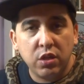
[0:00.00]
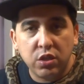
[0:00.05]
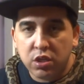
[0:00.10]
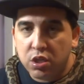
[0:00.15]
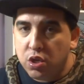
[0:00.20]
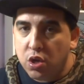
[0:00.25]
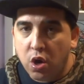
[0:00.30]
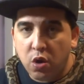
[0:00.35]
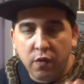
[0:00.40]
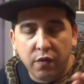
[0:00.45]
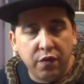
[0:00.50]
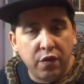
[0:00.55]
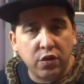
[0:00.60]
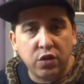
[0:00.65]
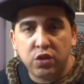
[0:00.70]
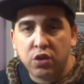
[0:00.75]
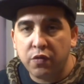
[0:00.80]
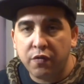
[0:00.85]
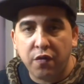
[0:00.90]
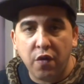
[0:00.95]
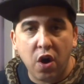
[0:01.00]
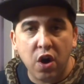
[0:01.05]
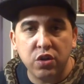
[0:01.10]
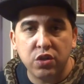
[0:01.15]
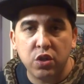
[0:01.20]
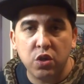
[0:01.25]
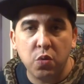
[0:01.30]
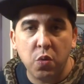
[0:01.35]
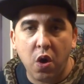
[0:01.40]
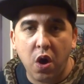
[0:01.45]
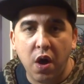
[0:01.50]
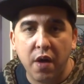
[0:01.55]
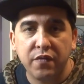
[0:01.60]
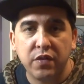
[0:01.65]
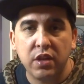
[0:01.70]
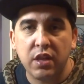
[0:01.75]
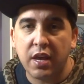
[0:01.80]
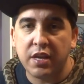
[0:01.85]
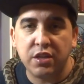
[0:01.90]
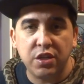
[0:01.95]
You know, for too far too
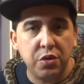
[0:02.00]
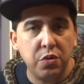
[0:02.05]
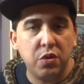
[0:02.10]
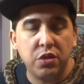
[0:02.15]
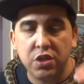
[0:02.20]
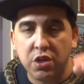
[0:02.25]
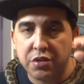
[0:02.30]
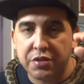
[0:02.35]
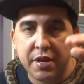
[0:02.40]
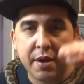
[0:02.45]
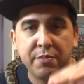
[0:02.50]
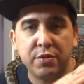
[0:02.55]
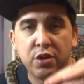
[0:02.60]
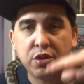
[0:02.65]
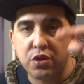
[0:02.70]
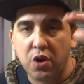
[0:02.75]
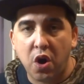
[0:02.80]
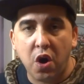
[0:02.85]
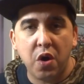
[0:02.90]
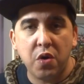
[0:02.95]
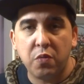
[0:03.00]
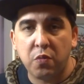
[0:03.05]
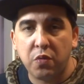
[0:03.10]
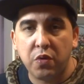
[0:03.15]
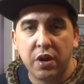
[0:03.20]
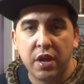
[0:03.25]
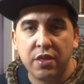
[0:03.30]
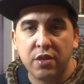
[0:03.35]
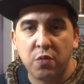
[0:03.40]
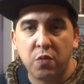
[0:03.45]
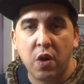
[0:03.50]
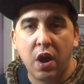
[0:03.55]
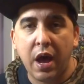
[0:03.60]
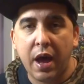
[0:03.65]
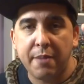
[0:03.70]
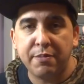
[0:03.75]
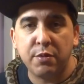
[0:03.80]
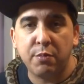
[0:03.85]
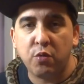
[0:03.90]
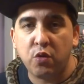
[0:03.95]
often, like you, your temperatures aren't in the
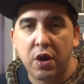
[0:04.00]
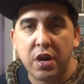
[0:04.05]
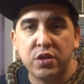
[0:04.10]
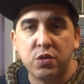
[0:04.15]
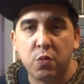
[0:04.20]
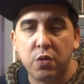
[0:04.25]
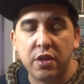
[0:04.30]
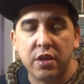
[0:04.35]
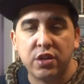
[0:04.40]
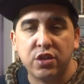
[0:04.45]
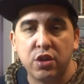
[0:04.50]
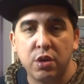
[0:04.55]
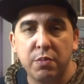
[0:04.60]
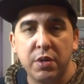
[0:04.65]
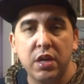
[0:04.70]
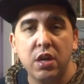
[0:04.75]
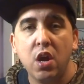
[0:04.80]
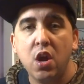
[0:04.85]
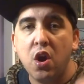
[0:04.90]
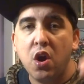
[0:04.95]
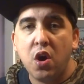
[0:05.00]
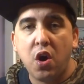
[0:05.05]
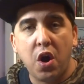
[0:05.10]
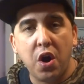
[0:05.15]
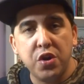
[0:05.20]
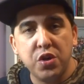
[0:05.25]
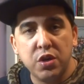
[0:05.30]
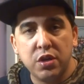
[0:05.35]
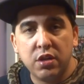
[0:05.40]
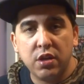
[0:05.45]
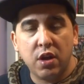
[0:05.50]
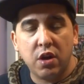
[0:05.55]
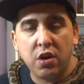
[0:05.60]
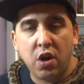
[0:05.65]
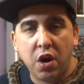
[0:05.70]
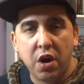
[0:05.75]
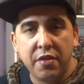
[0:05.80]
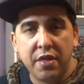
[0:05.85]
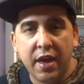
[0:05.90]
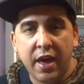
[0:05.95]
optimal range of where they should be. Are you
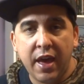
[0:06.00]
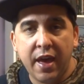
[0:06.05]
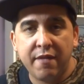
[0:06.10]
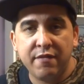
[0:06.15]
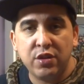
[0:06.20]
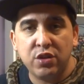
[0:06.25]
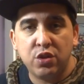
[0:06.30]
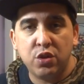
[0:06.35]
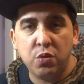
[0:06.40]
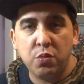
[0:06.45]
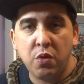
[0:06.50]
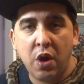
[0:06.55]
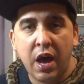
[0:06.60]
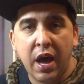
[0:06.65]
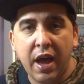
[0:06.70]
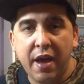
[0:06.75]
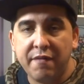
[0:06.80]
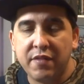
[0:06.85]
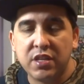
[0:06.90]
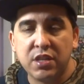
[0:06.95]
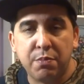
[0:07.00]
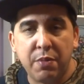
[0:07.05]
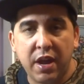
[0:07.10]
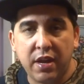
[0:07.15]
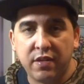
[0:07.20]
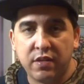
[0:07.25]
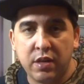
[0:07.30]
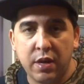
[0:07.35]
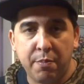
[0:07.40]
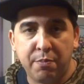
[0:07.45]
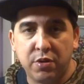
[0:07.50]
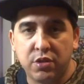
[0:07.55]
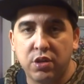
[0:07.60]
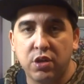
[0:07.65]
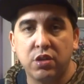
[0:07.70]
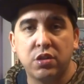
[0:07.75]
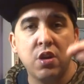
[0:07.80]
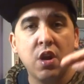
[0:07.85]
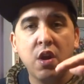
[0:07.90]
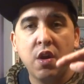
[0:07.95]
are they having too high of a spike of
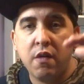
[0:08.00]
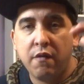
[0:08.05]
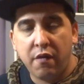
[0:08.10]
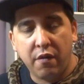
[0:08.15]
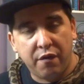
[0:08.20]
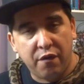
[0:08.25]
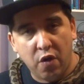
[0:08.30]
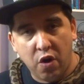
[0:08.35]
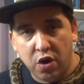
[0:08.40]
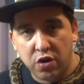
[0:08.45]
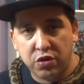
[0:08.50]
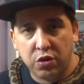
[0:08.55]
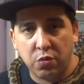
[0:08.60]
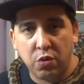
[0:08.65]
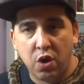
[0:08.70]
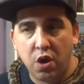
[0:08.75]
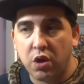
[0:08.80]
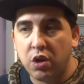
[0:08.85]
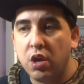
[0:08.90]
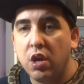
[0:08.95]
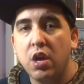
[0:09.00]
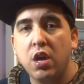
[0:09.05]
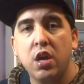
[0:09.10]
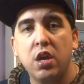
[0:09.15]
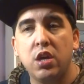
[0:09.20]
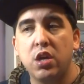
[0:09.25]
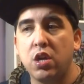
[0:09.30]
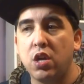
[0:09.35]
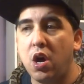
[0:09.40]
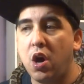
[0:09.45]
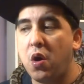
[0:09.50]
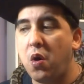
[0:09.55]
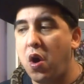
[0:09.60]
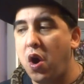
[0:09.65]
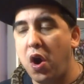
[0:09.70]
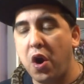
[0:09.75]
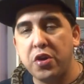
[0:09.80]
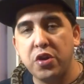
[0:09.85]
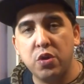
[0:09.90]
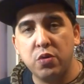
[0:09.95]
temperatures for far too long? You know,
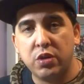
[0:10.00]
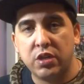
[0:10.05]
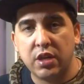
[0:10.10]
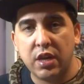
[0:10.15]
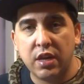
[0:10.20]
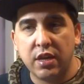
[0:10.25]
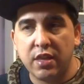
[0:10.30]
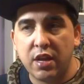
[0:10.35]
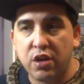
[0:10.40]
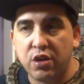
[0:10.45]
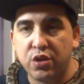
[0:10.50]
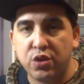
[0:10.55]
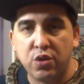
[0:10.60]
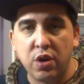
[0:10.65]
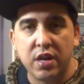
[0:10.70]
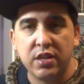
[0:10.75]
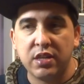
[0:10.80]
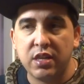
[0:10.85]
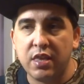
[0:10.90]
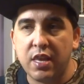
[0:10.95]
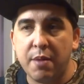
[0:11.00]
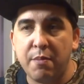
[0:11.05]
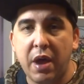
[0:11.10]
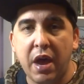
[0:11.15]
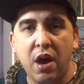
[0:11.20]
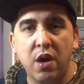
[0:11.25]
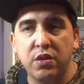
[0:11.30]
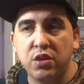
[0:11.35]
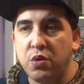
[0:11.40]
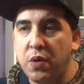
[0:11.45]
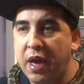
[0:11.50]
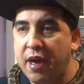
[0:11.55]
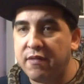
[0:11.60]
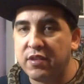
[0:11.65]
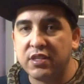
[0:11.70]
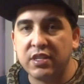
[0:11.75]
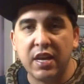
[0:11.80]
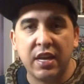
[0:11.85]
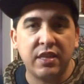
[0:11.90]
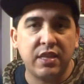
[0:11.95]
are you sitting there stressing them out? You have
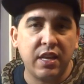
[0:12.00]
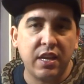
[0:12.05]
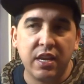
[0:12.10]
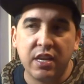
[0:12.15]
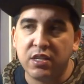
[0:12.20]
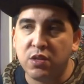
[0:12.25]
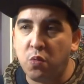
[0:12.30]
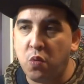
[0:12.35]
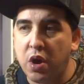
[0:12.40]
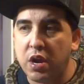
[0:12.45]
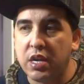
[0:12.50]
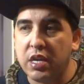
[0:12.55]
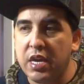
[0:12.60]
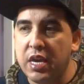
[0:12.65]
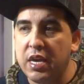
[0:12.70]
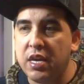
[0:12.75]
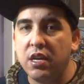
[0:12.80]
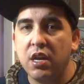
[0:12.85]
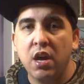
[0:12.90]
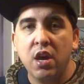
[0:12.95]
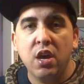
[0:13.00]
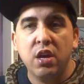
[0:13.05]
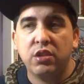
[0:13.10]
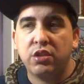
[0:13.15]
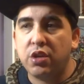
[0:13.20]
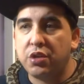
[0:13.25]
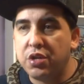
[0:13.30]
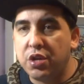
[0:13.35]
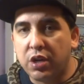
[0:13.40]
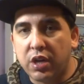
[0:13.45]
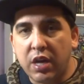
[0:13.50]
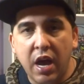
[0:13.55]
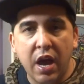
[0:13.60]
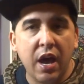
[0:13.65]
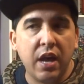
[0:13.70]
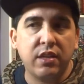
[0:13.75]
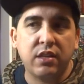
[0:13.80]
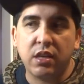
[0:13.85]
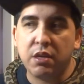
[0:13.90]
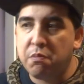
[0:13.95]
a snake that isn't wanting to eat, so you're
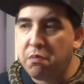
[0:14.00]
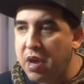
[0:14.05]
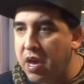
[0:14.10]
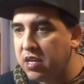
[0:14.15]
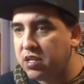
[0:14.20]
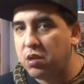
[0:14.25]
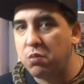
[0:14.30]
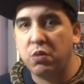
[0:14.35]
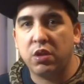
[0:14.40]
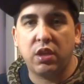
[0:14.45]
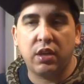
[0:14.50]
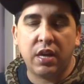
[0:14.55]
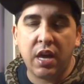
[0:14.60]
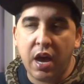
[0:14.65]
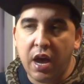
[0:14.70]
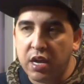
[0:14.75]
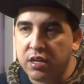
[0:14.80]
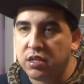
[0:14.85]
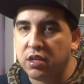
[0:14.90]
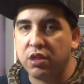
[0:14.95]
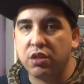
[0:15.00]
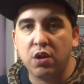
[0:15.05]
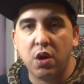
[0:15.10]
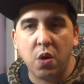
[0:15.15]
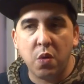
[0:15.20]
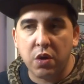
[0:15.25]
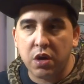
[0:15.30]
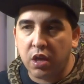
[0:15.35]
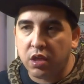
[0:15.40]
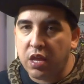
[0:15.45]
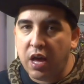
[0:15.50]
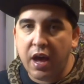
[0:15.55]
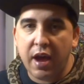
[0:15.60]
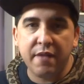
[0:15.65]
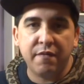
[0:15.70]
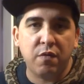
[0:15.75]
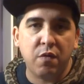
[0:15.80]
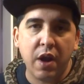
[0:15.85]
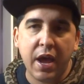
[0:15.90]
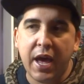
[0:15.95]
constantly messing with it, constantly throwing a
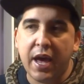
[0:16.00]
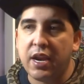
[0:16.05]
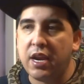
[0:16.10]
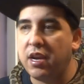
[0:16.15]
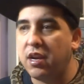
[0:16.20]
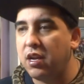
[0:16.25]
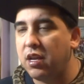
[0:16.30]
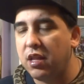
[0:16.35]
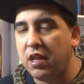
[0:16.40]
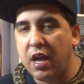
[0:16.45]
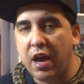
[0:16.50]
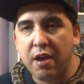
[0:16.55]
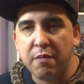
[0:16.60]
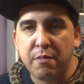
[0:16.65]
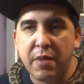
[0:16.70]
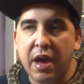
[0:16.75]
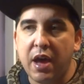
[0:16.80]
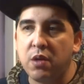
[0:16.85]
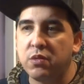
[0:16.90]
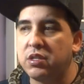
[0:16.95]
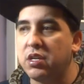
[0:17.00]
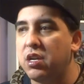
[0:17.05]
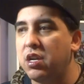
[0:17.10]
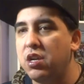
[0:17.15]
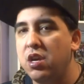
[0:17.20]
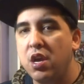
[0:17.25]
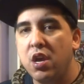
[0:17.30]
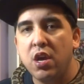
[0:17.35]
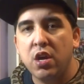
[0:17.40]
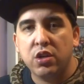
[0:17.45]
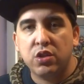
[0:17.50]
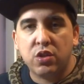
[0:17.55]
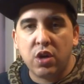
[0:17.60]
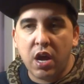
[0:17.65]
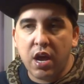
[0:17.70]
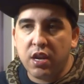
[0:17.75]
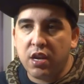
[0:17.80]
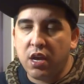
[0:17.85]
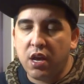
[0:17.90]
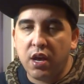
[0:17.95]
live rat in it, a live mouse in it,
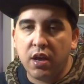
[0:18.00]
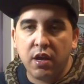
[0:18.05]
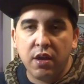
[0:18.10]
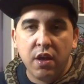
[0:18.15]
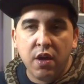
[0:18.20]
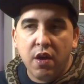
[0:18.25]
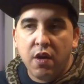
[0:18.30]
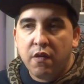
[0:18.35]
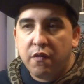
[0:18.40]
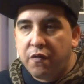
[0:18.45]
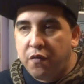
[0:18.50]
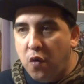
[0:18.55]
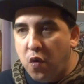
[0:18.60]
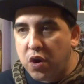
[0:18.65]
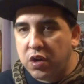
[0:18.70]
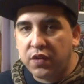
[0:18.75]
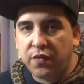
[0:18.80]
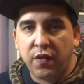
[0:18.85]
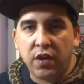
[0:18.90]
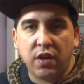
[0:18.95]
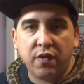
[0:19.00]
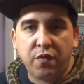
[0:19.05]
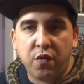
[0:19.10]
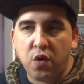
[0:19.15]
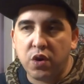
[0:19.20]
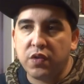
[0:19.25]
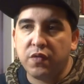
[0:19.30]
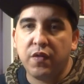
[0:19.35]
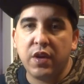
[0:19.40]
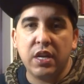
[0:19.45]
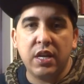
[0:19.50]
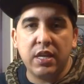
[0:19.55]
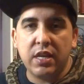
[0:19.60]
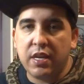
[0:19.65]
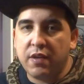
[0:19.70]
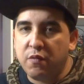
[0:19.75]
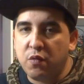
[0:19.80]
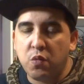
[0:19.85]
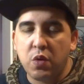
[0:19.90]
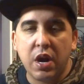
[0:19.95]
trying to force feed it. Force feeding,
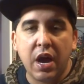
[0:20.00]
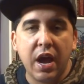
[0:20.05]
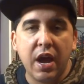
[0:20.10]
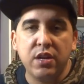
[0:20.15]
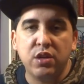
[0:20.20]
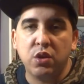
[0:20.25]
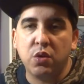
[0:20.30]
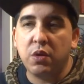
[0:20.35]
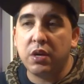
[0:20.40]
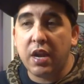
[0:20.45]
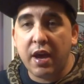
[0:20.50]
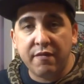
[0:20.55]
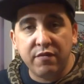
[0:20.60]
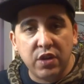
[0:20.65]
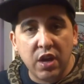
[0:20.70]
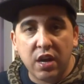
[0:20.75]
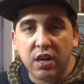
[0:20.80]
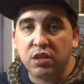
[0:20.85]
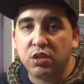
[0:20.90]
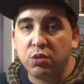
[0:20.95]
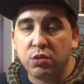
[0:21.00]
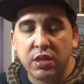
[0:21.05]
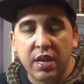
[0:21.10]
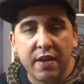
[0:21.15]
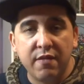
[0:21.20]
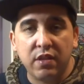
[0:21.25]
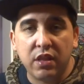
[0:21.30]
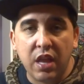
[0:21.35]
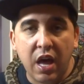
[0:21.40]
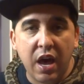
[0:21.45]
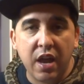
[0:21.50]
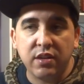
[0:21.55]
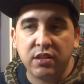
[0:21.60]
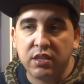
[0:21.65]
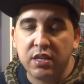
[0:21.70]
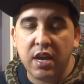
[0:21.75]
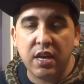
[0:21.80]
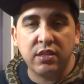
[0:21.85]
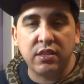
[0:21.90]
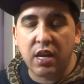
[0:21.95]
even when I do, and I've done it to save a lot of
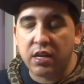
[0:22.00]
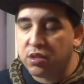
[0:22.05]
snakes.